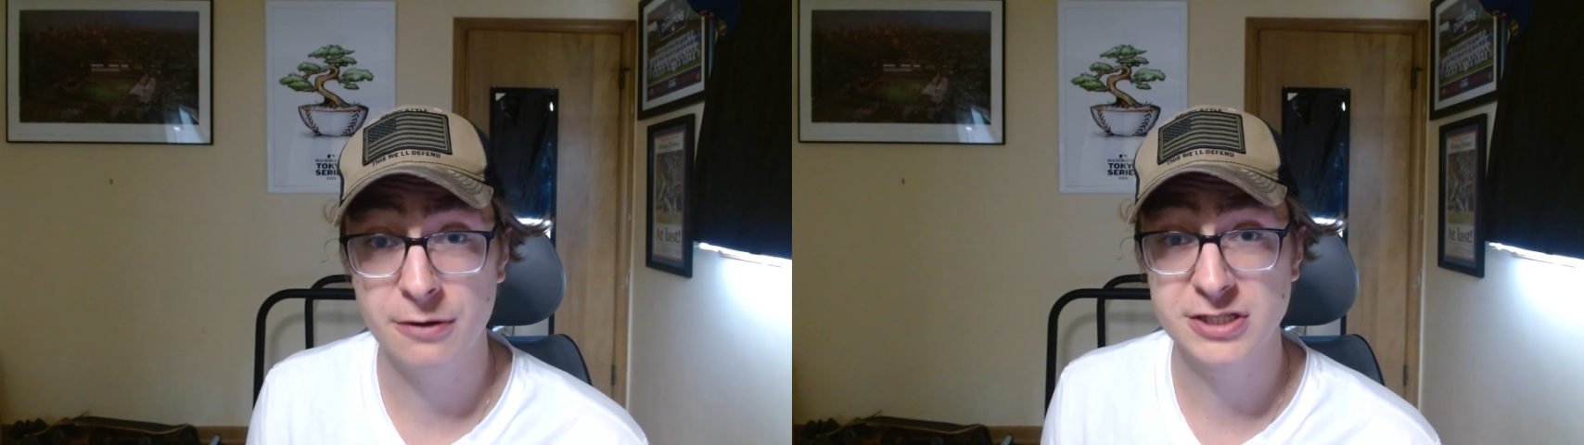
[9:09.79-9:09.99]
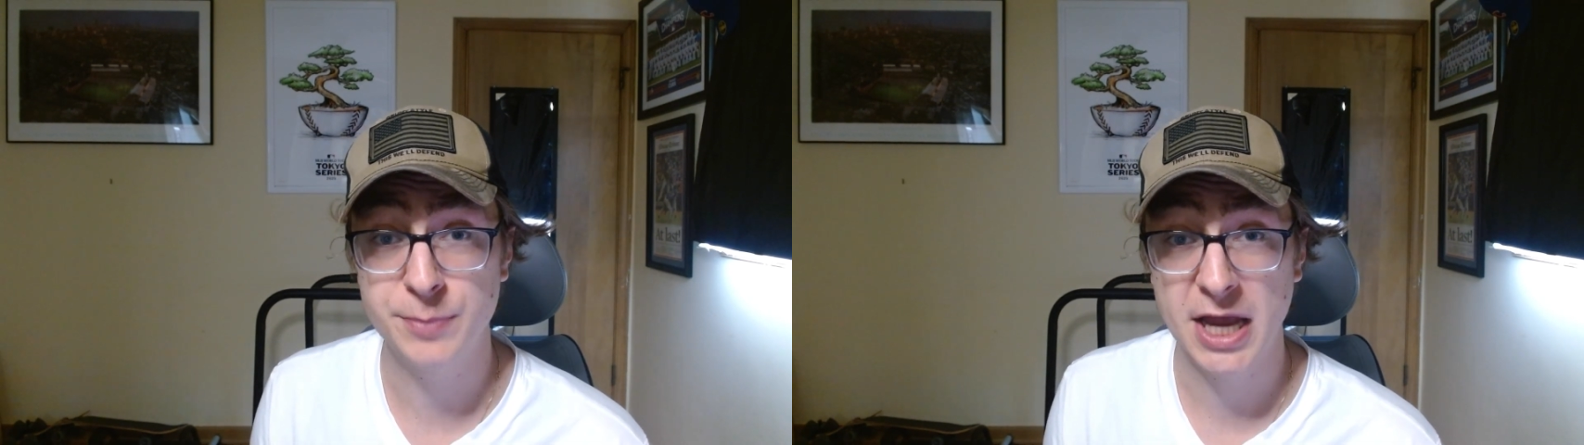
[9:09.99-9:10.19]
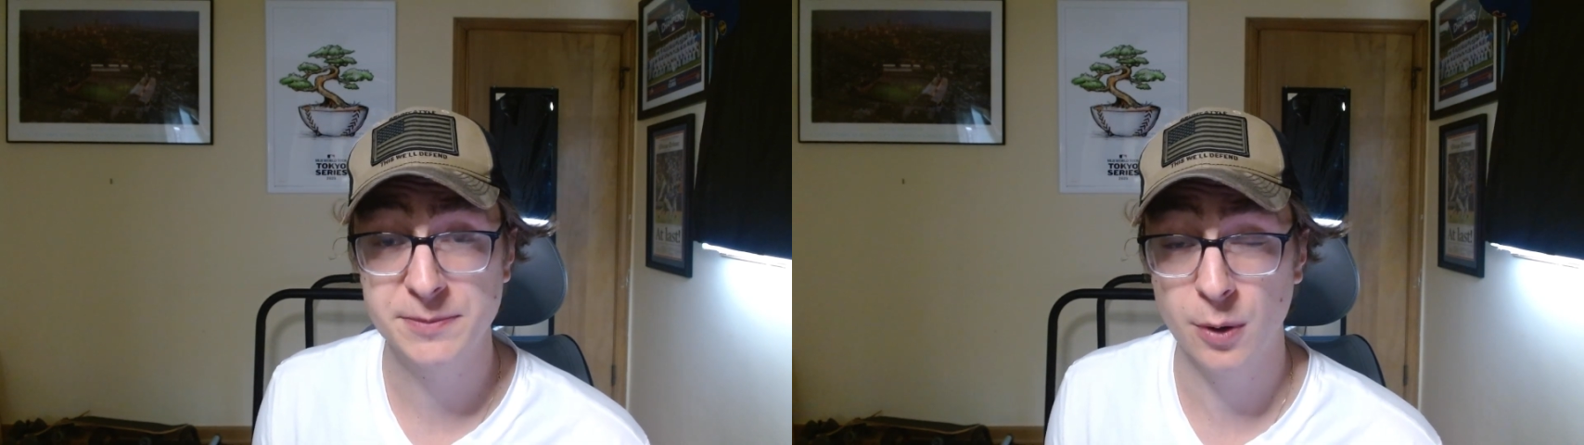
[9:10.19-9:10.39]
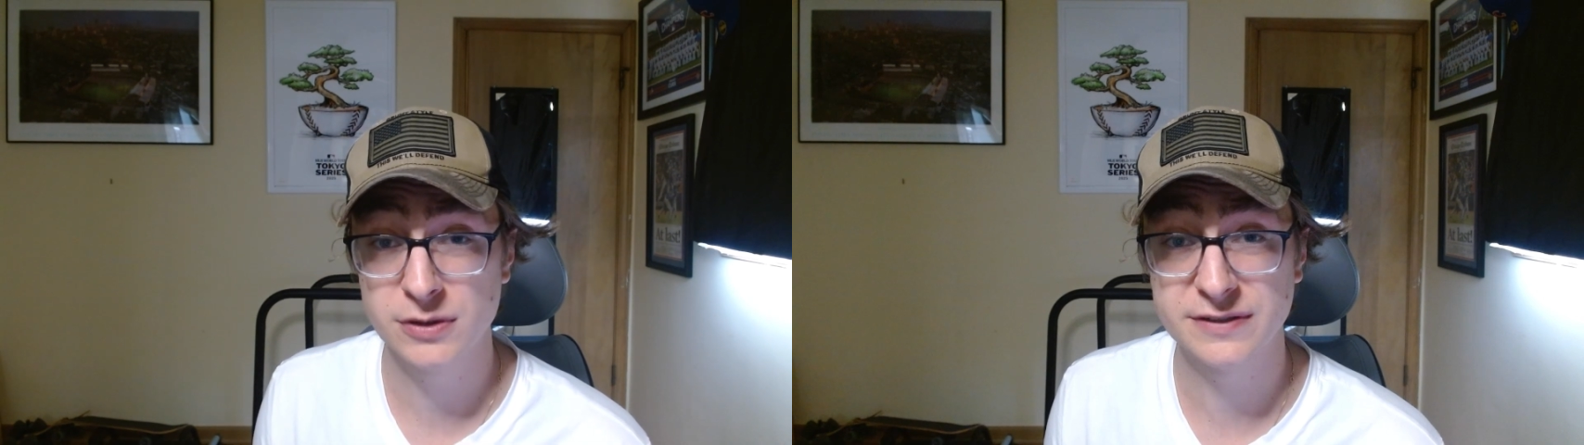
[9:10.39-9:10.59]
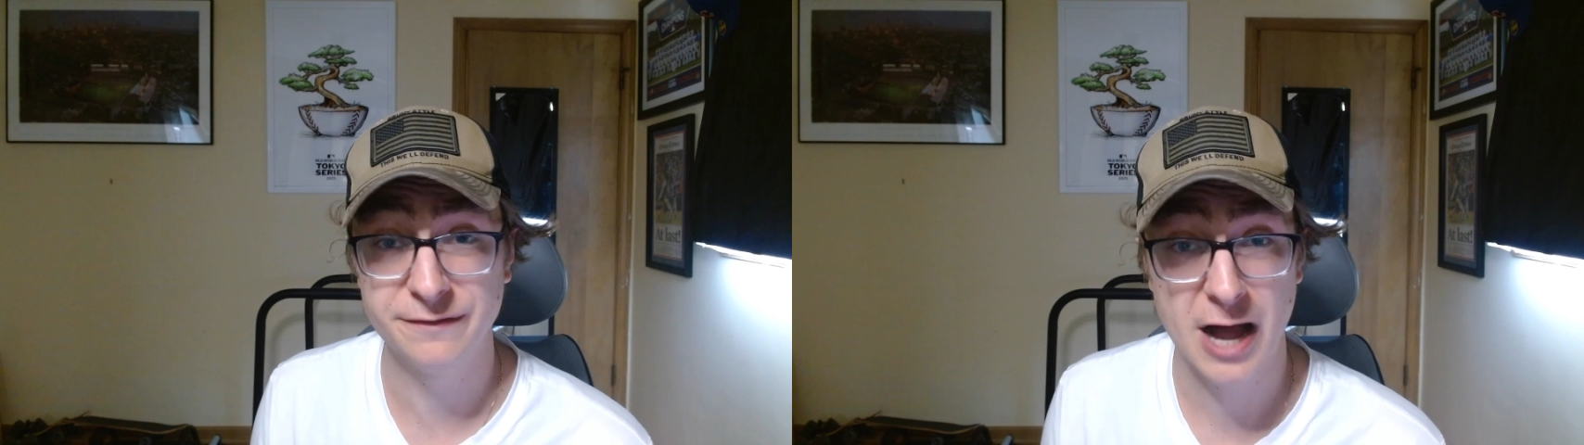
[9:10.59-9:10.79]
His baseball
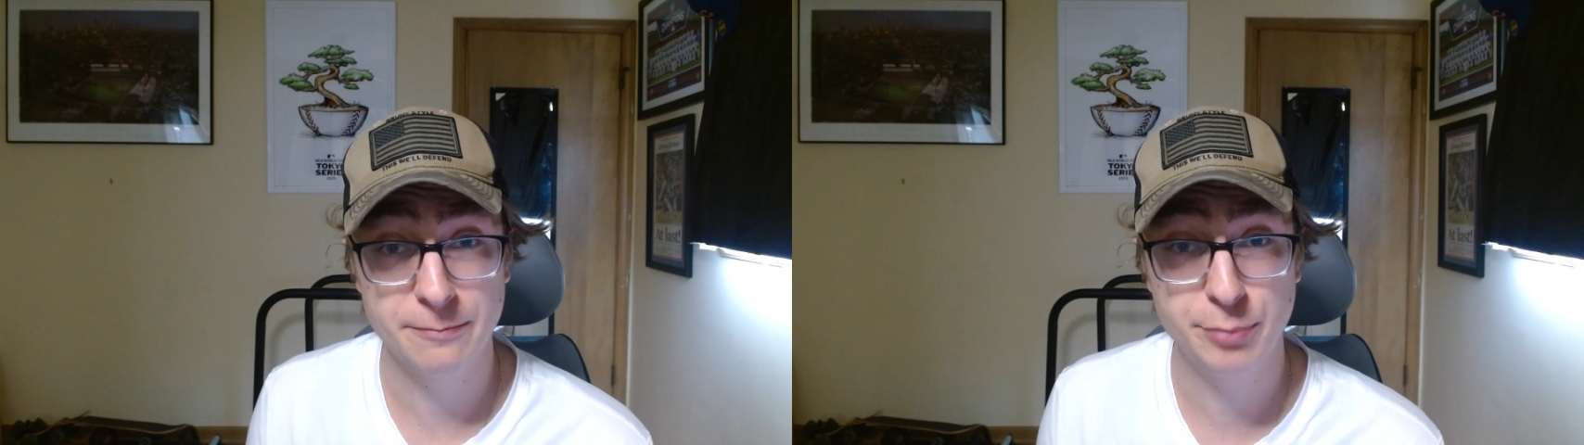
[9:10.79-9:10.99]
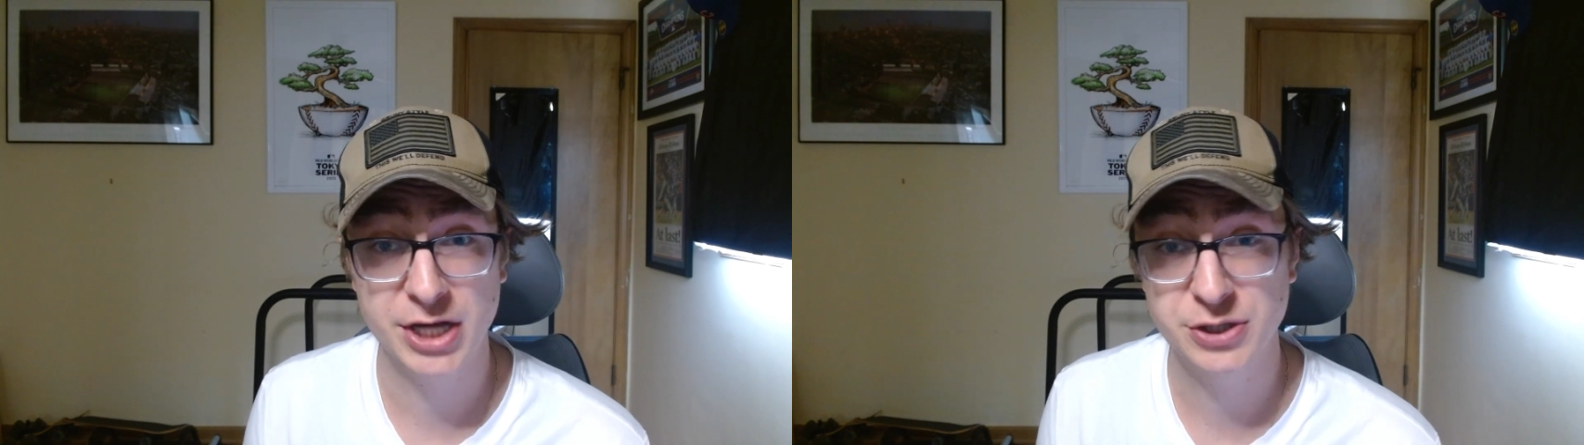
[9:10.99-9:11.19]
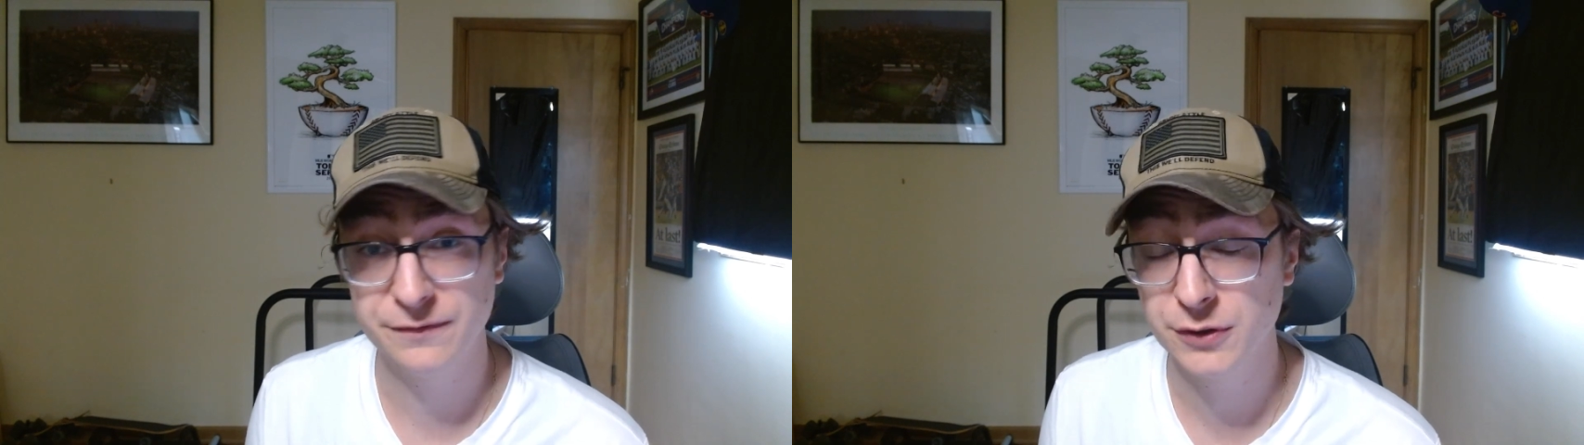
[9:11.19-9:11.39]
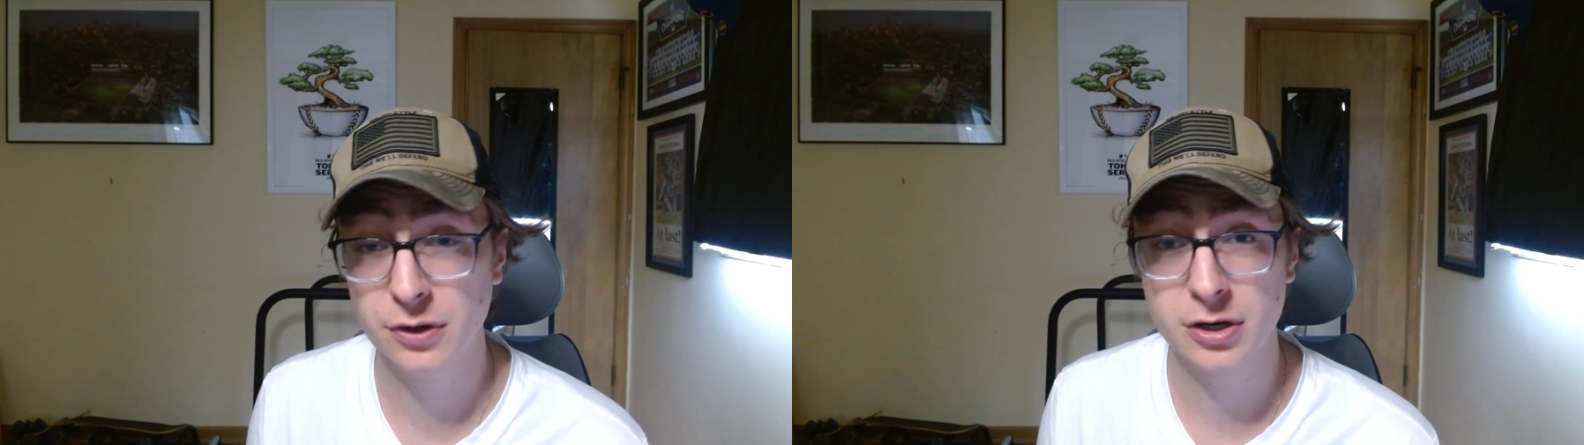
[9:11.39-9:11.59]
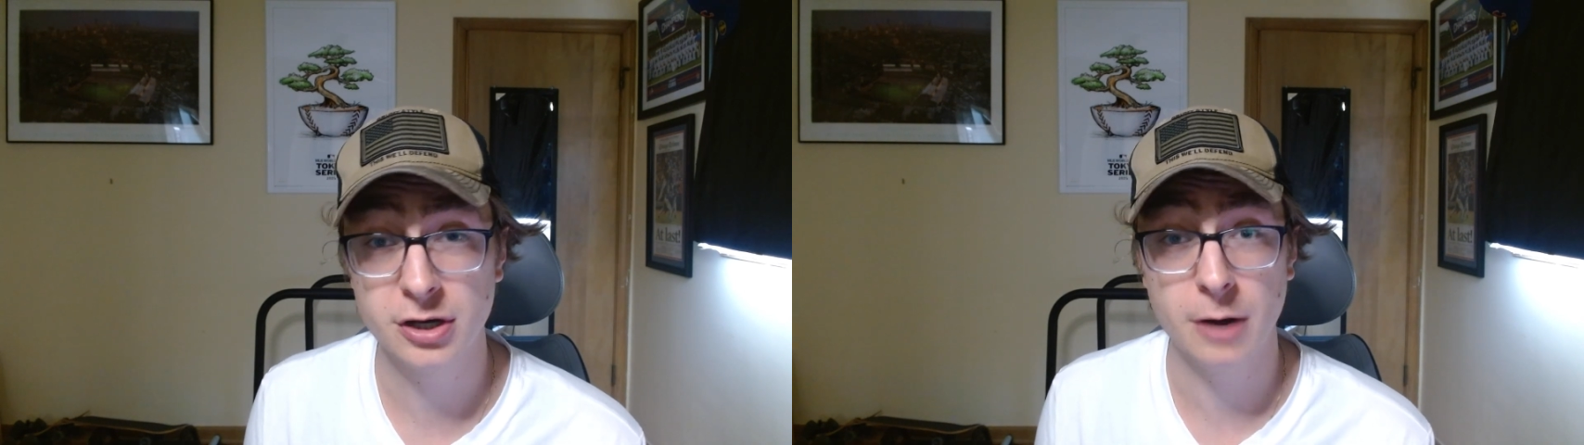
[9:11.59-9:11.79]
savant page, if you
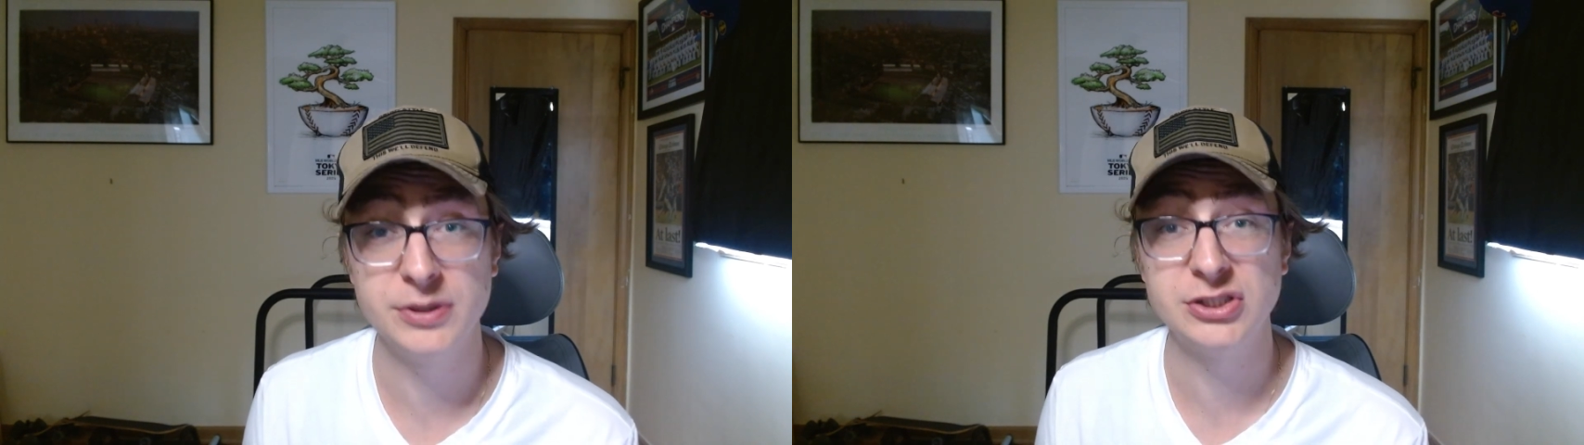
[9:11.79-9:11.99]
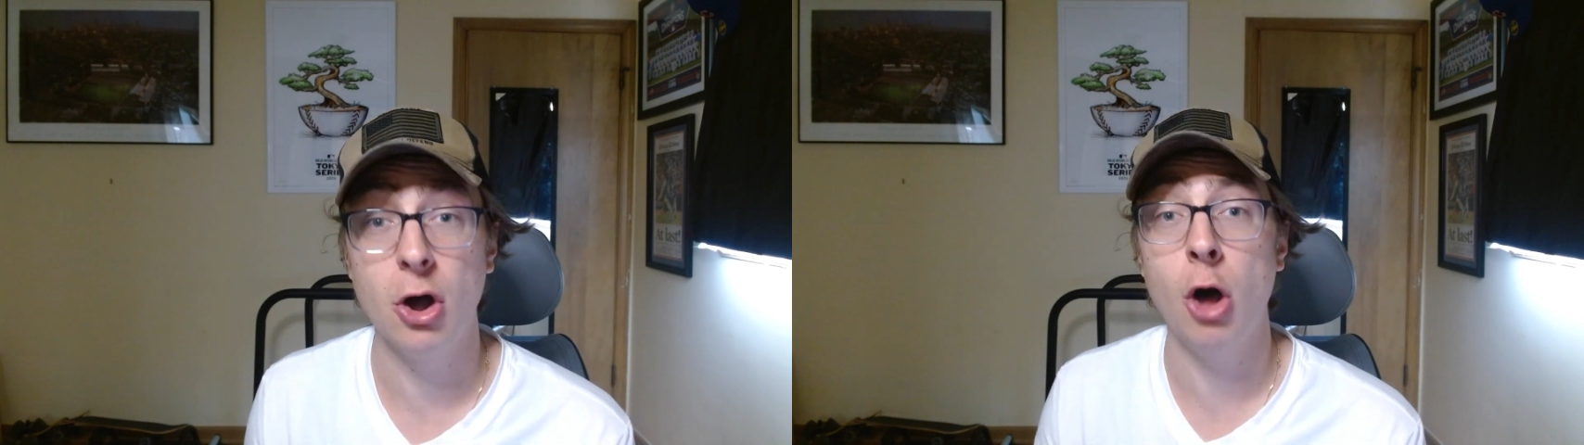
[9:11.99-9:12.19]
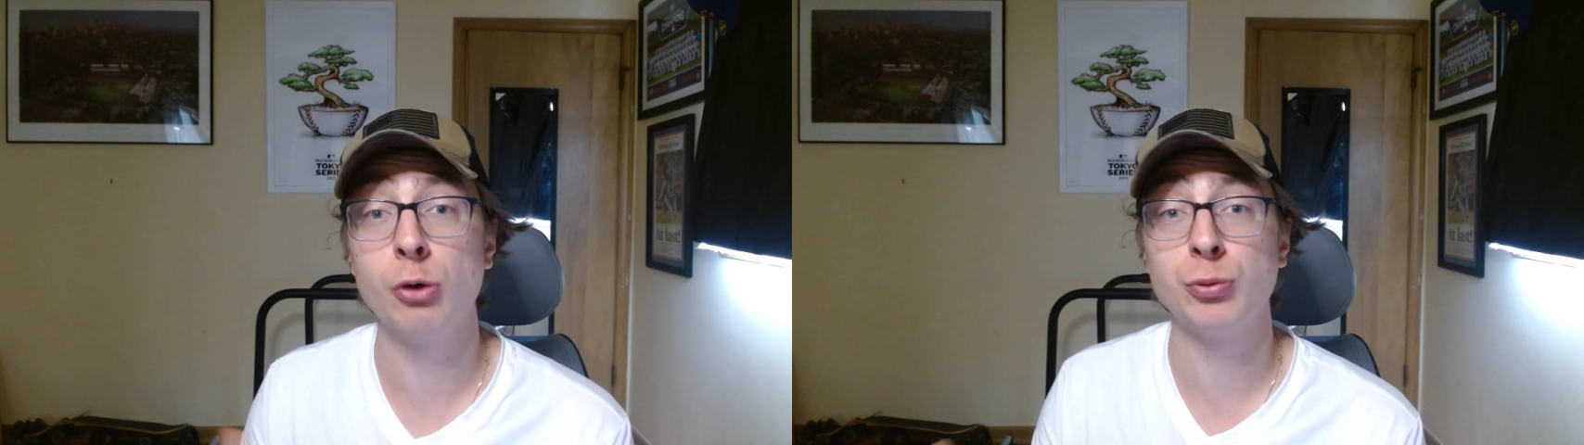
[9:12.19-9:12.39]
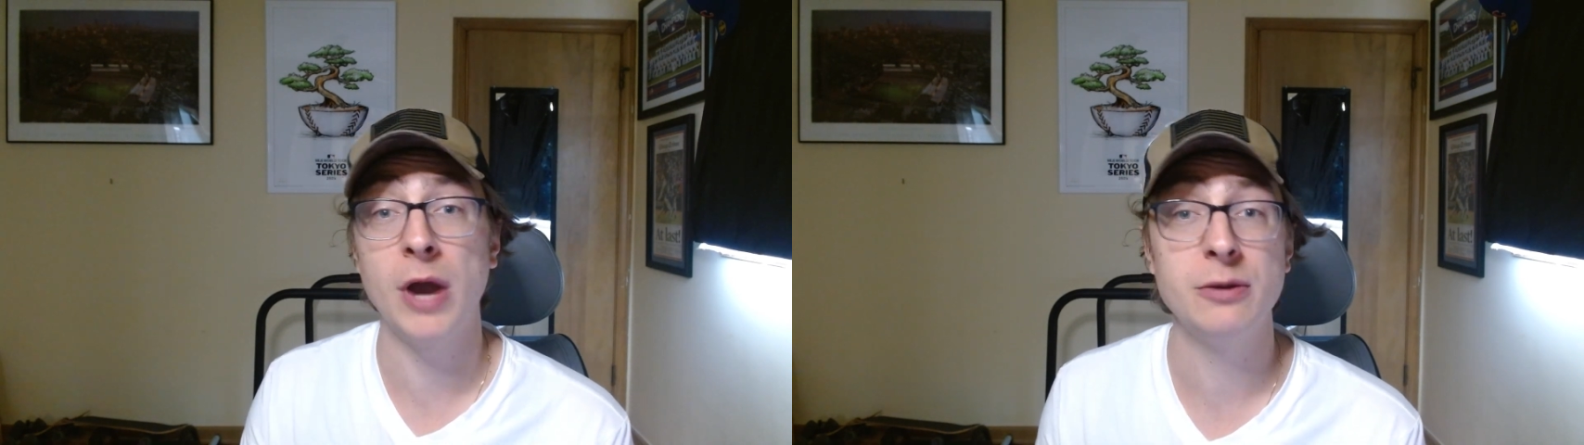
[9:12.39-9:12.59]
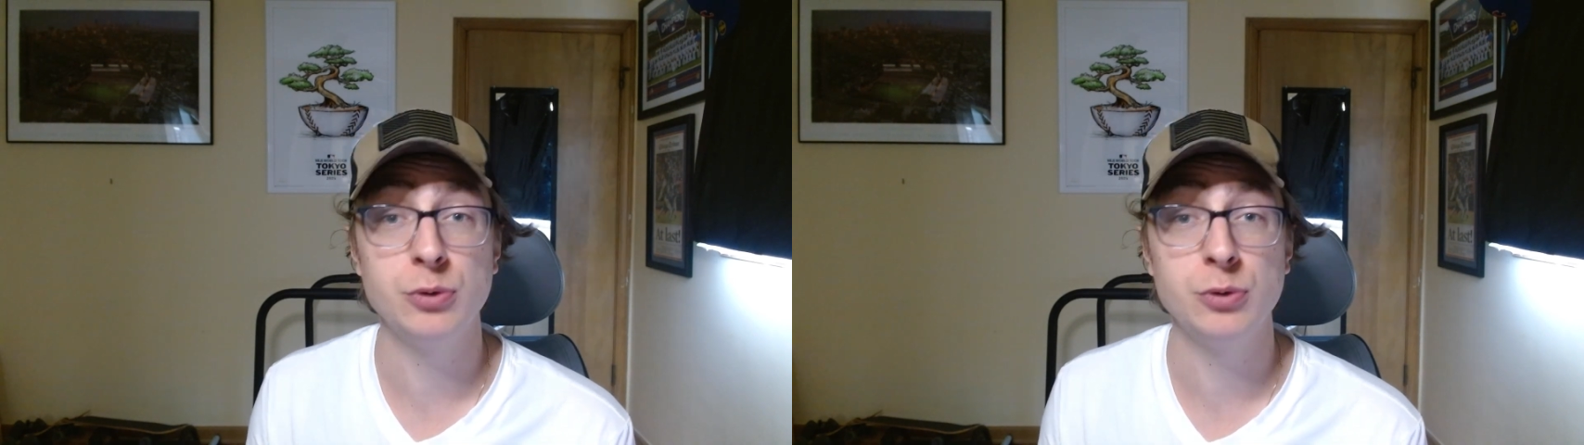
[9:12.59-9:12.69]
look it up, is all red,